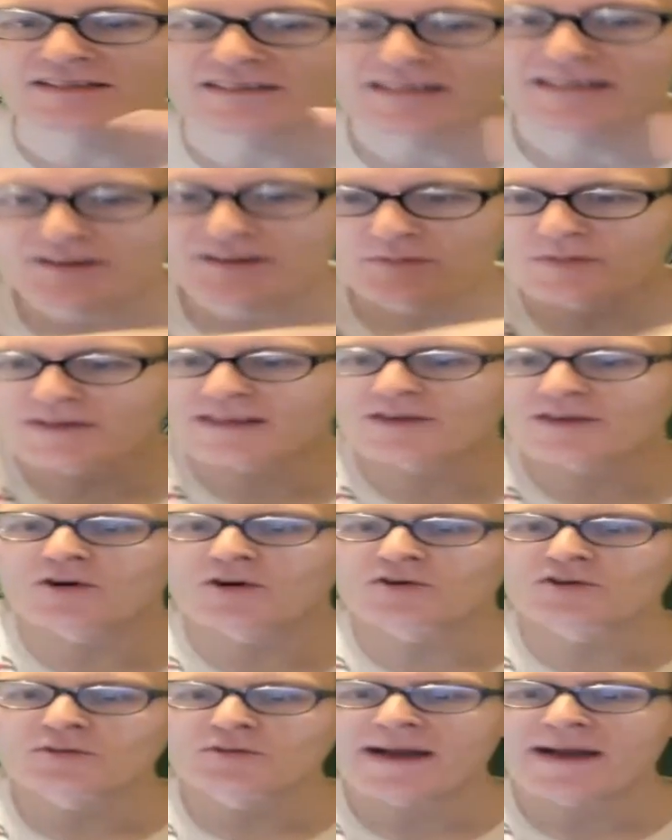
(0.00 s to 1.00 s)
That's where they
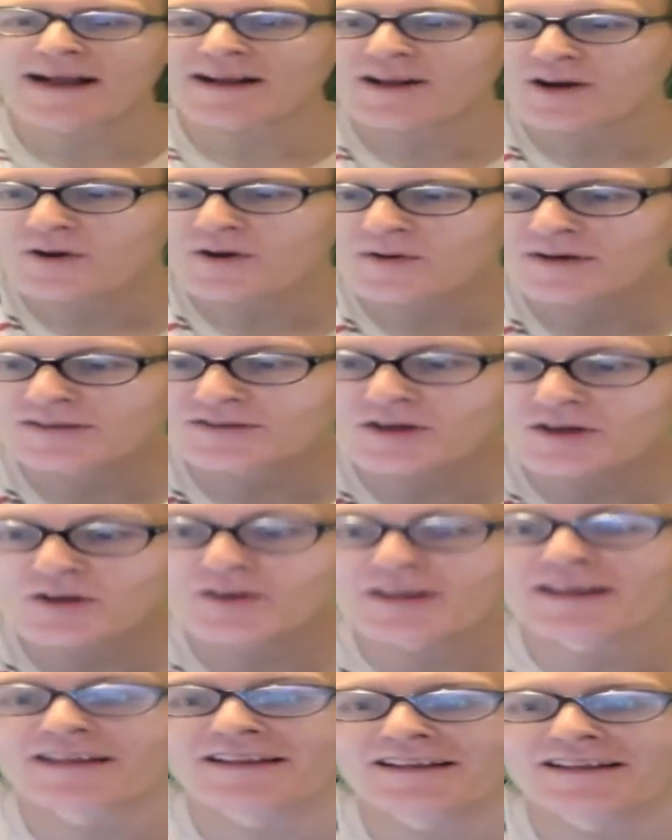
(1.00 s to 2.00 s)
grow tobacco. It's all
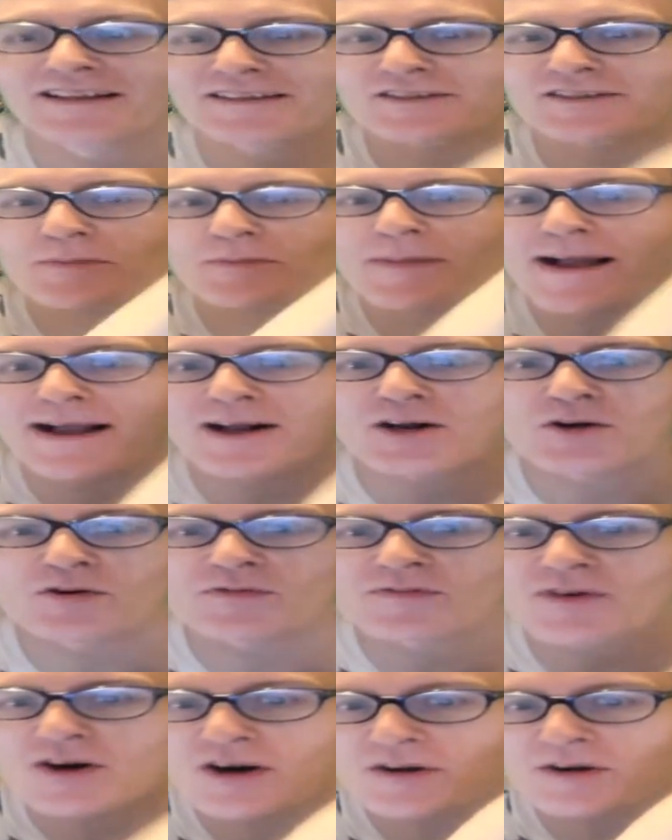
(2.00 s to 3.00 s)
the tobacco
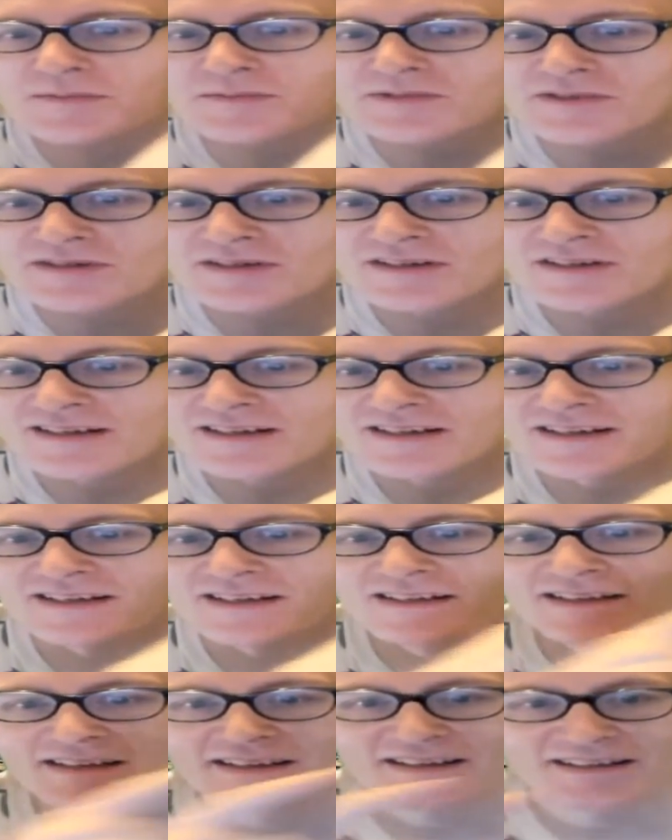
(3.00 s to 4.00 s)
farms,
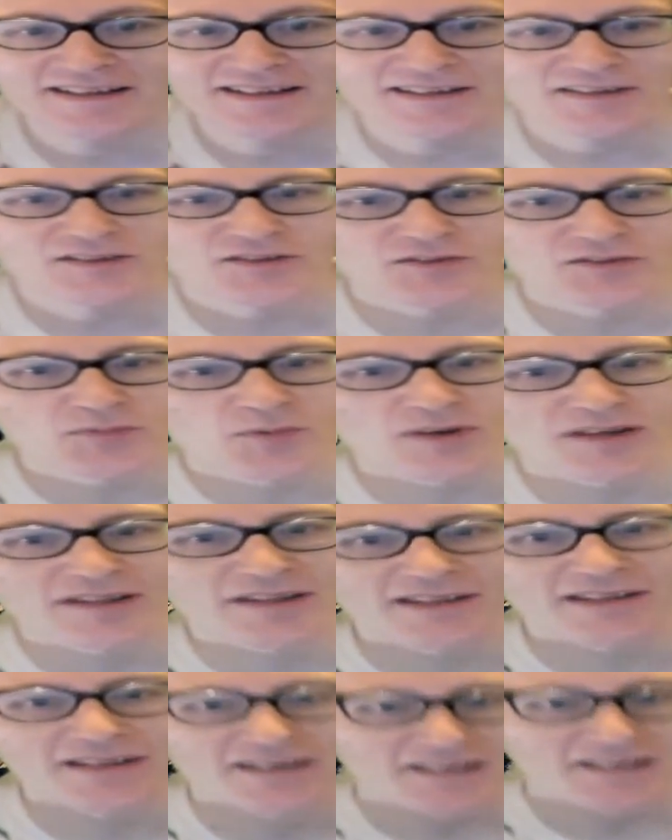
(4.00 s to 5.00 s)
and here's where
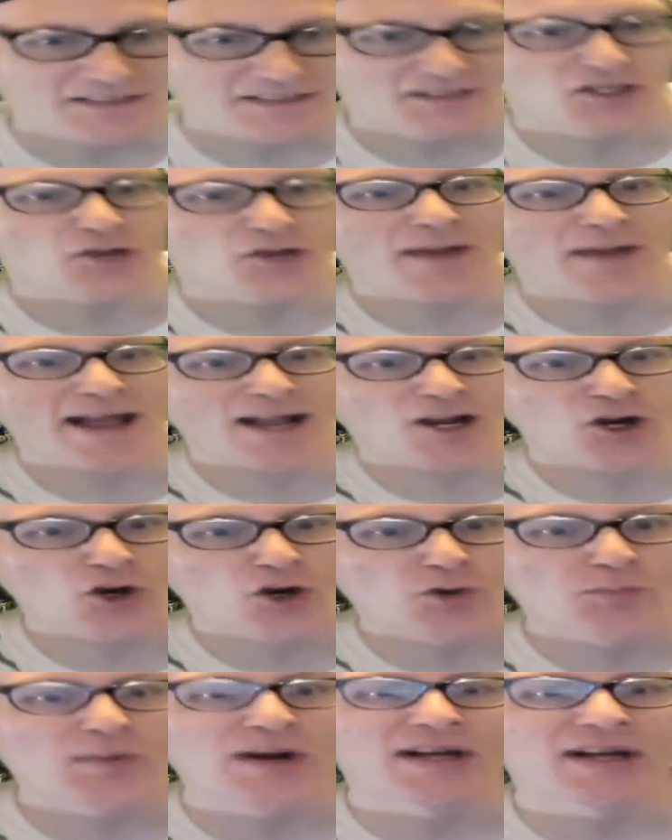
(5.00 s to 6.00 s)
the
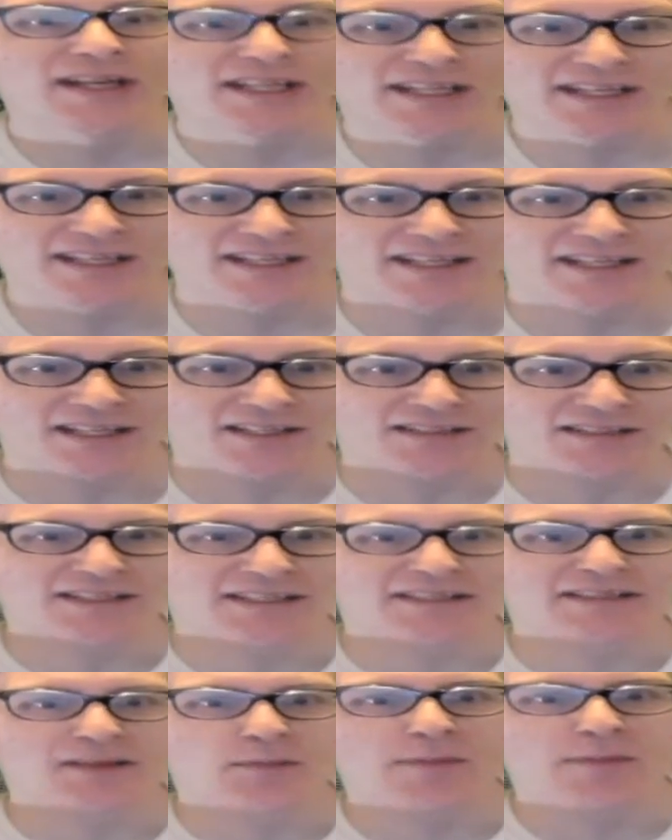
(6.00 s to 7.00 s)
tobacco money is.
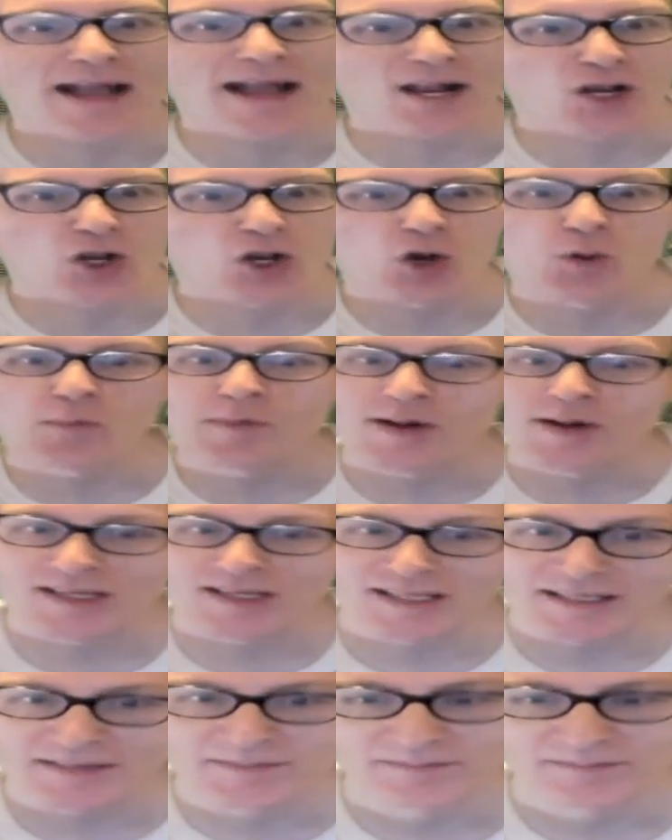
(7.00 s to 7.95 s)
Get tobacco money.